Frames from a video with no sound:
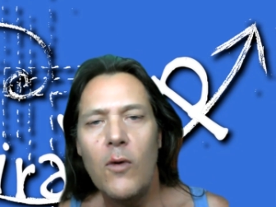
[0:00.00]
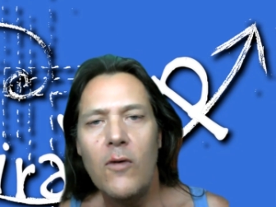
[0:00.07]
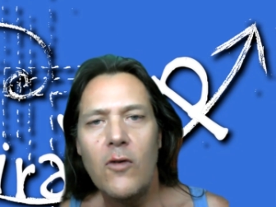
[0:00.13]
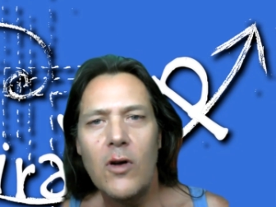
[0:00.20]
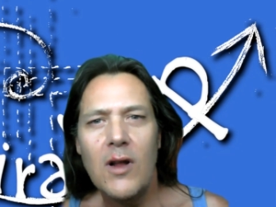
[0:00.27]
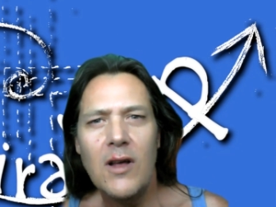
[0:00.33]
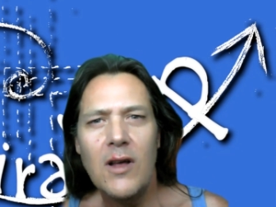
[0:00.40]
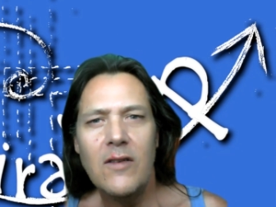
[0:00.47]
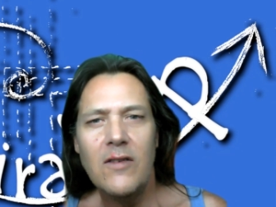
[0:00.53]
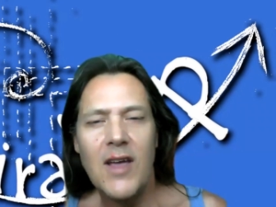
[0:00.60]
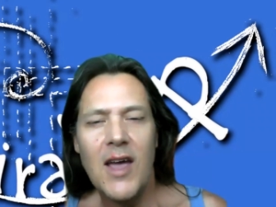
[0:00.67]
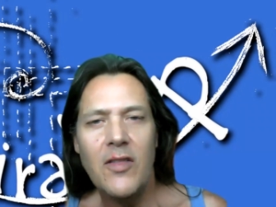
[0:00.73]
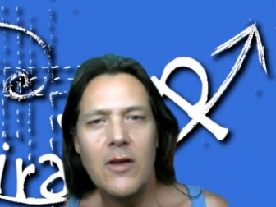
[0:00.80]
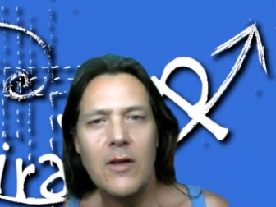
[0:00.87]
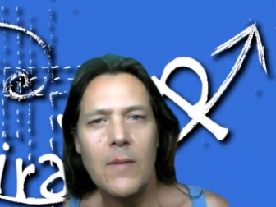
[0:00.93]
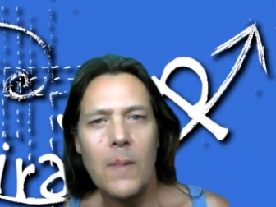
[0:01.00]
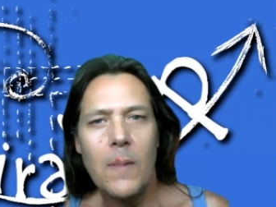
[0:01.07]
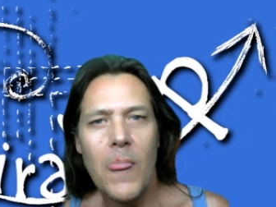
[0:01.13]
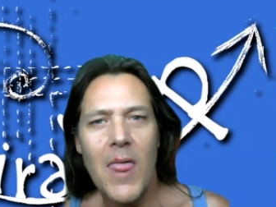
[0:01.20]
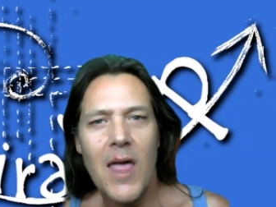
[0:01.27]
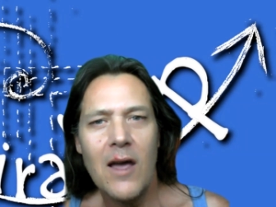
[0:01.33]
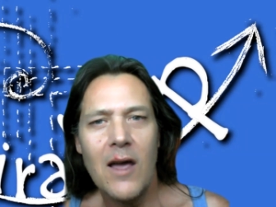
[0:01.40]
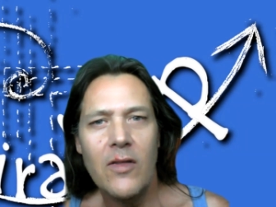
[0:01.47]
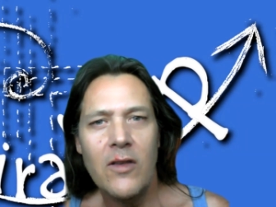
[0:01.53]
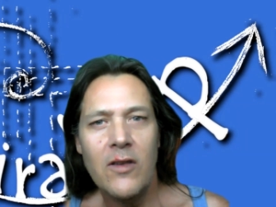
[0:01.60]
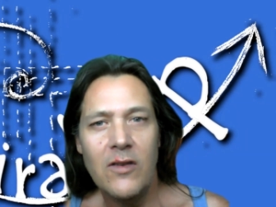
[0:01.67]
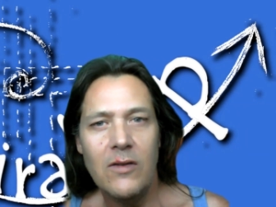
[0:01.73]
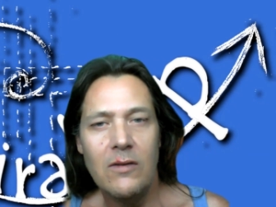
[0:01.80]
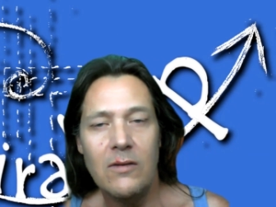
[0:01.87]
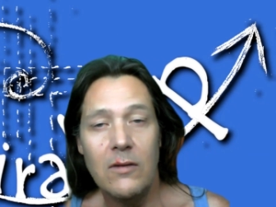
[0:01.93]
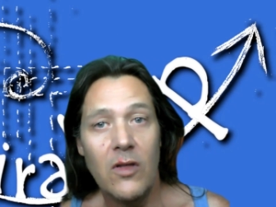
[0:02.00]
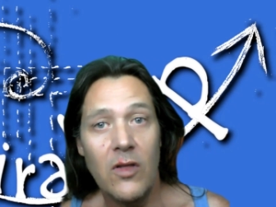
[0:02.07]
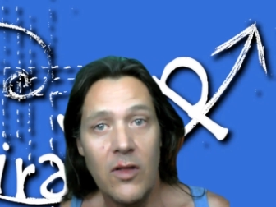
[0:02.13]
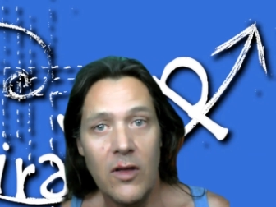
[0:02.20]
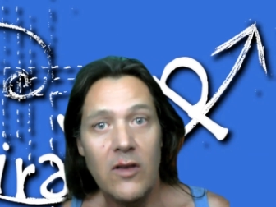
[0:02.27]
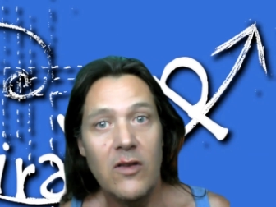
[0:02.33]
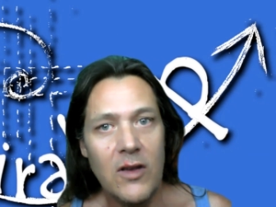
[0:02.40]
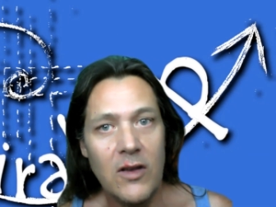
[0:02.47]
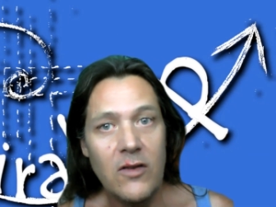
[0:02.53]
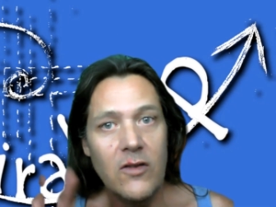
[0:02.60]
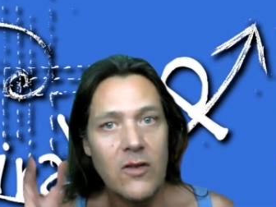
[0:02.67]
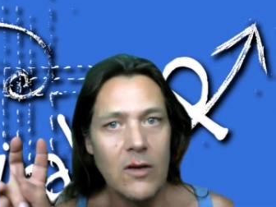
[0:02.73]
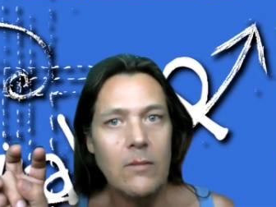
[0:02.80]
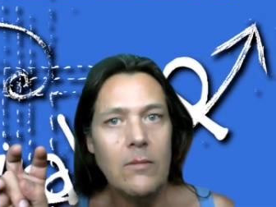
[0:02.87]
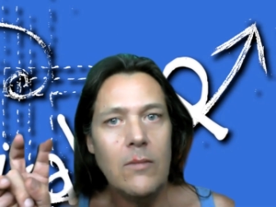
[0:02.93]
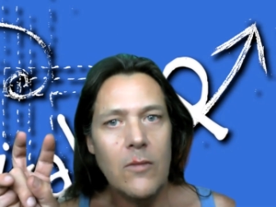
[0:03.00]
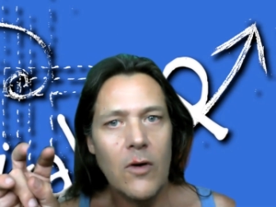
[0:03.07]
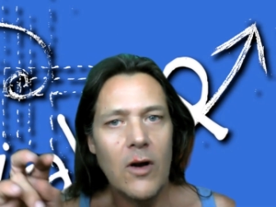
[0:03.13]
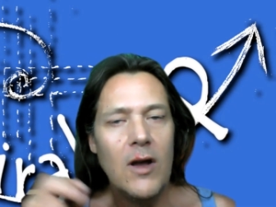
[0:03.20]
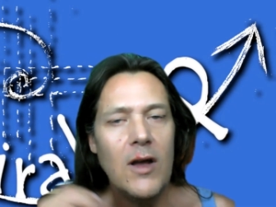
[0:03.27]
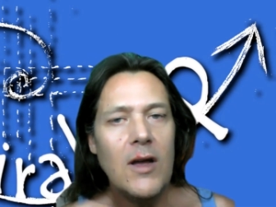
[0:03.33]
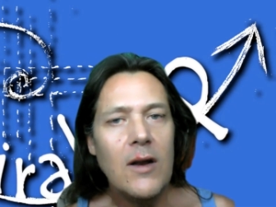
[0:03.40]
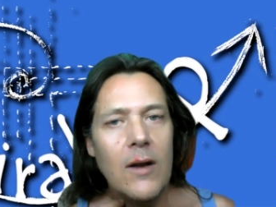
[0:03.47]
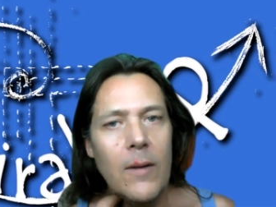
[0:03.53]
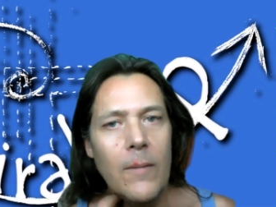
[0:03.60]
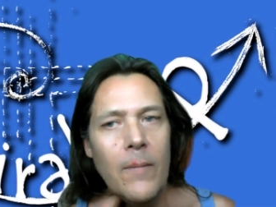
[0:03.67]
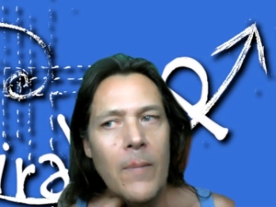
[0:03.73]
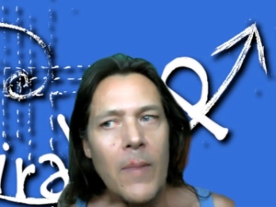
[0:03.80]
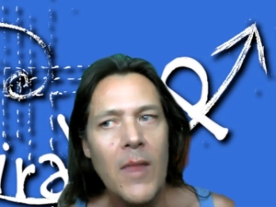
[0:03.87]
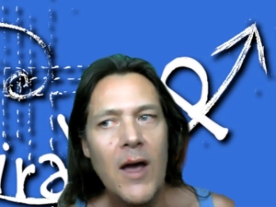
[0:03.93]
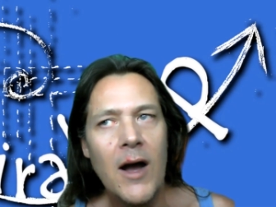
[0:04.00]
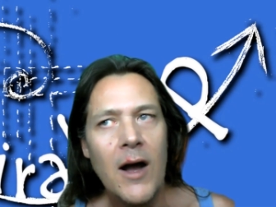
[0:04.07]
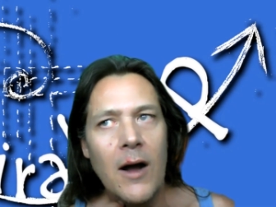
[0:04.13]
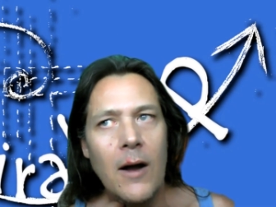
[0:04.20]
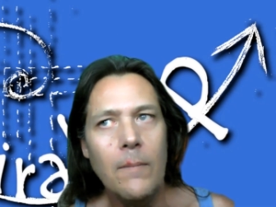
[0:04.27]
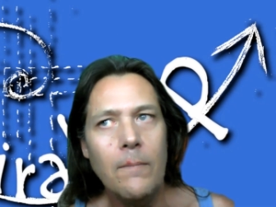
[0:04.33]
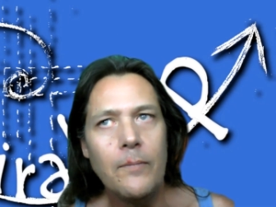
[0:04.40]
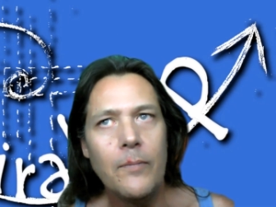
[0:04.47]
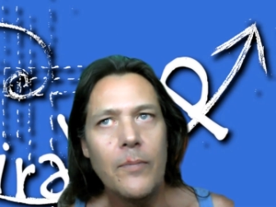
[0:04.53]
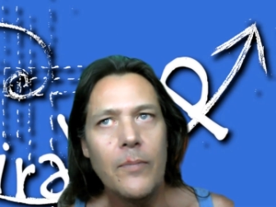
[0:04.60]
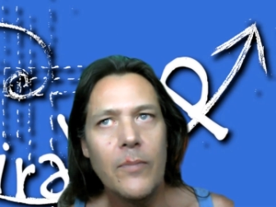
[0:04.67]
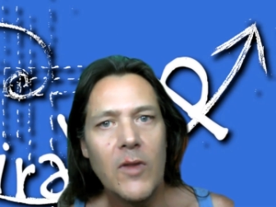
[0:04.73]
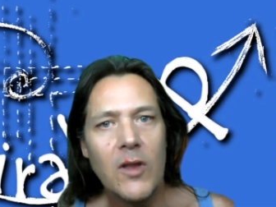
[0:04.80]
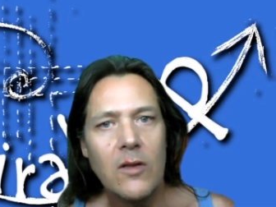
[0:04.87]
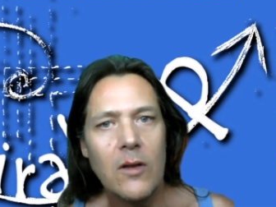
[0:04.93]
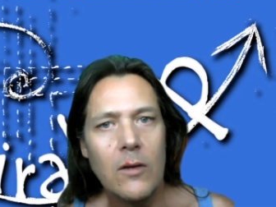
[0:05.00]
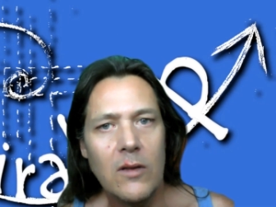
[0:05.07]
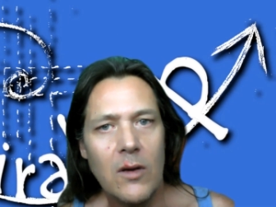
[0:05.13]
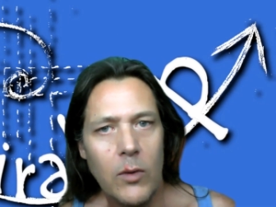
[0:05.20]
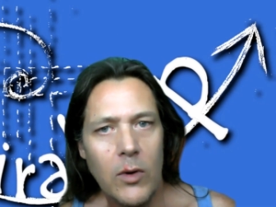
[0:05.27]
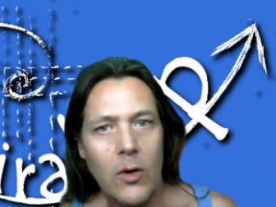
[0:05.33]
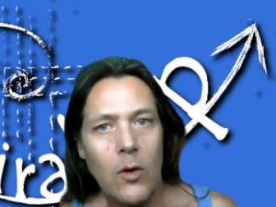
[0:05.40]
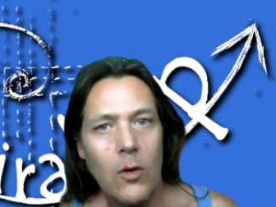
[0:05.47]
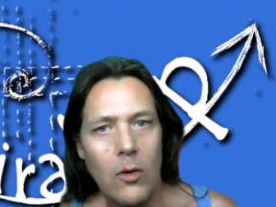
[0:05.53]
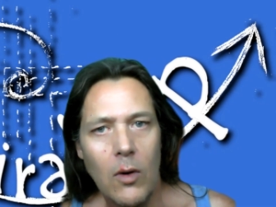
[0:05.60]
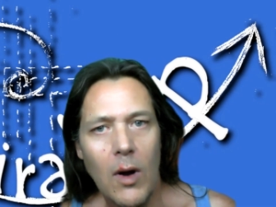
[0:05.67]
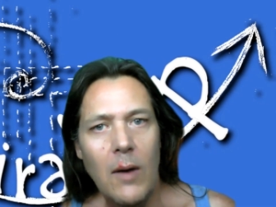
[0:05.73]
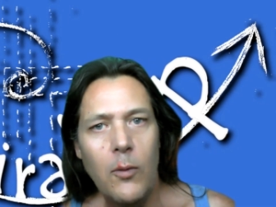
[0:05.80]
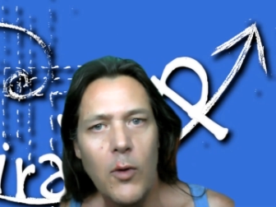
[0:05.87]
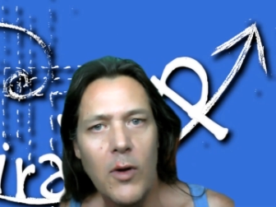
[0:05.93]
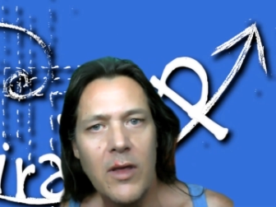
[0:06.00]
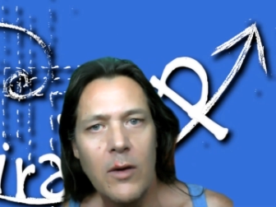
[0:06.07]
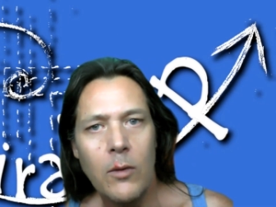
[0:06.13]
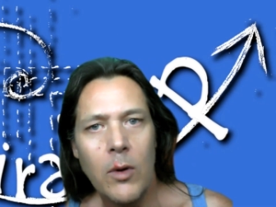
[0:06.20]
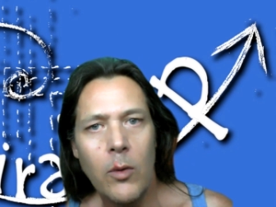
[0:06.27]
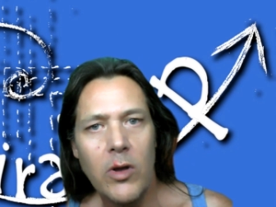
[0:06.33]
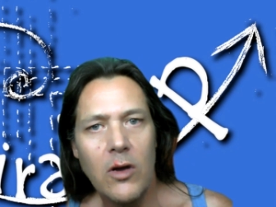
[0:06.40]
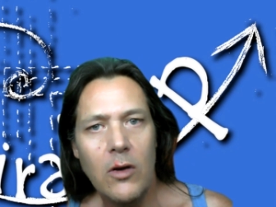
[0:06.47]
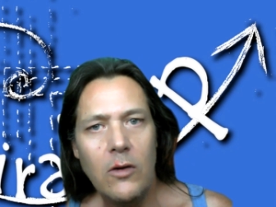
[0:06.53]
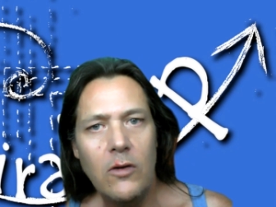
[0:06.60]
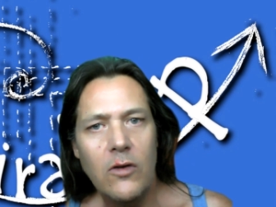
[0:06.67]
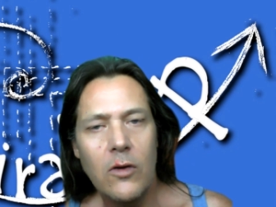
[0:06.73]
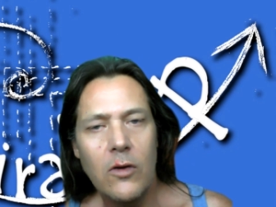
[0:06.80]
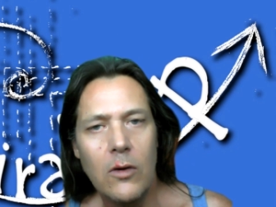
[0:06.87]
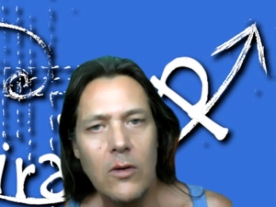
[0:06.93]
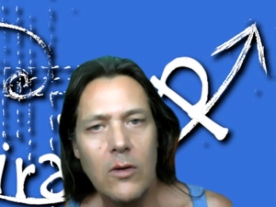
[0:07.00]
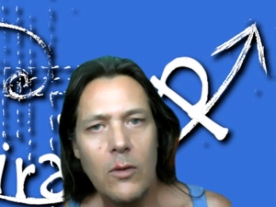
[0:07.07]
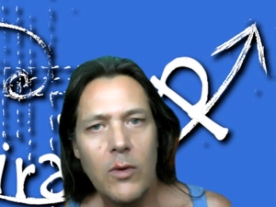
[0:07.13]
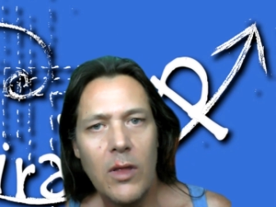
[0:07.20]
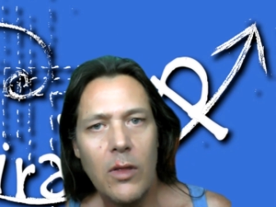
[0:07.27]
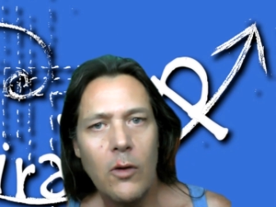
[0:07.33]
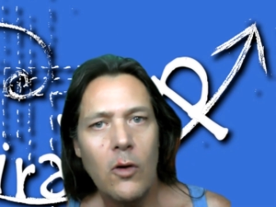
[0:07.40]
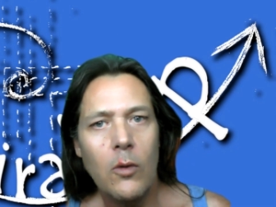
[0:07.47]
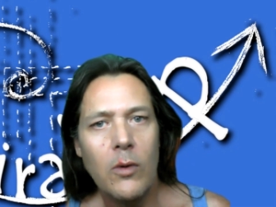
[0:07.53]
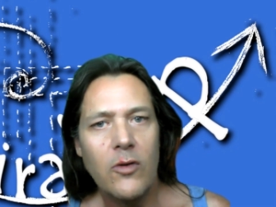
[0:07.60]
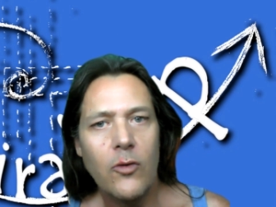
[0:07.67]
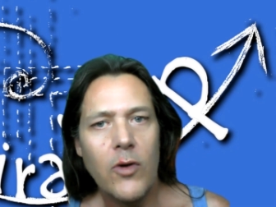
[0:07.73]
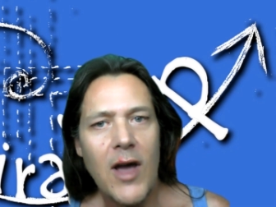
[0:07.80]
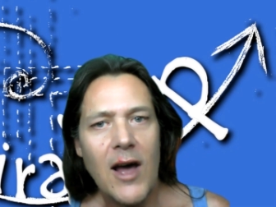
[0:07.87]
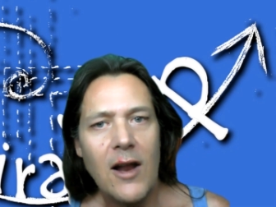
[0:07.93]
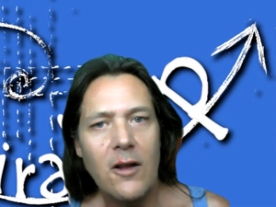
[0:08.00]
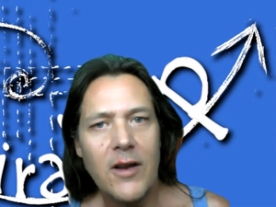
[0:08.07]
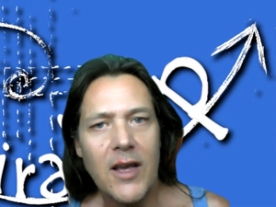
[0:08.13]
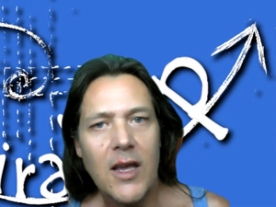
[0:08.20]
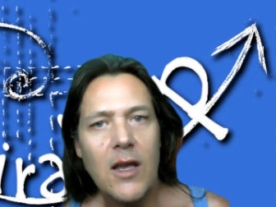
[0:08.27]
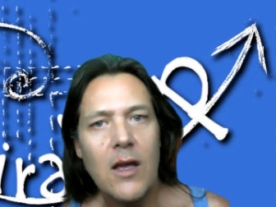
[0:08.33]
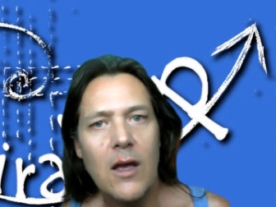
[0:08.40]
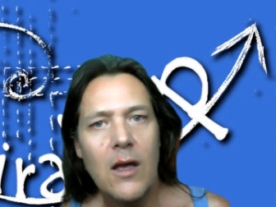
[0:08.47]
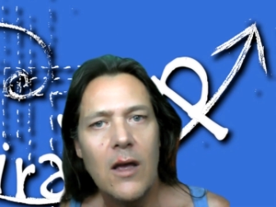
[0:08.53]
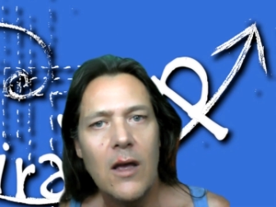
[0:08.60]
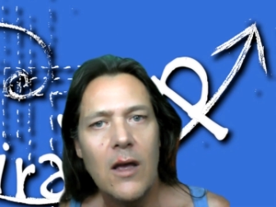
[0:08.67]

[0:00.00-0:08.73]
we've got to understand that this the system, right, um, that, that we all grew up with, that we were used to, that we thought was reality,